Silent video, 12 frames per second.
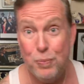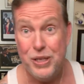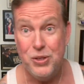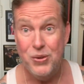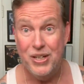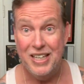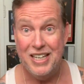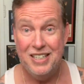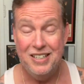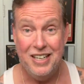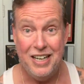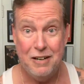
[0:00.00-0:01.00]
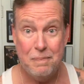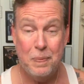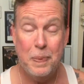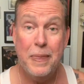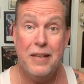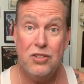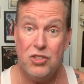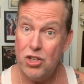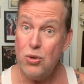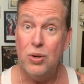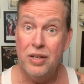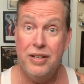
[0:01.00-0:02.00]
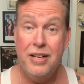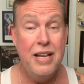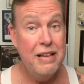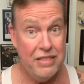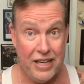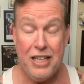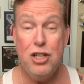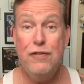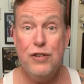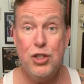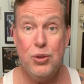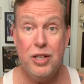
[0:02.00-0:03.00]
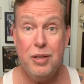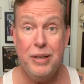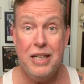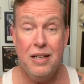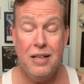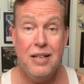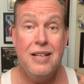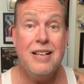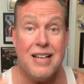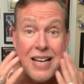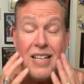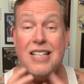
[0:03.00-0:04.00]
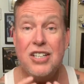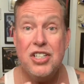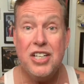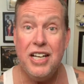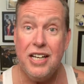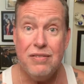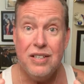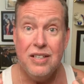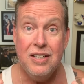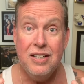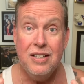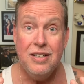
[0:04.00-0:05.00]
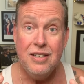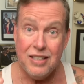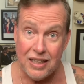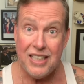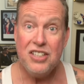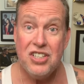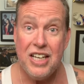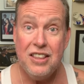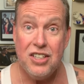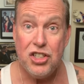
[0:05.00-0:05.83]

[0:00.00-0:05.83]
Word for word: be doing that today. So, thank you for joining me. I need a shave. Let's get this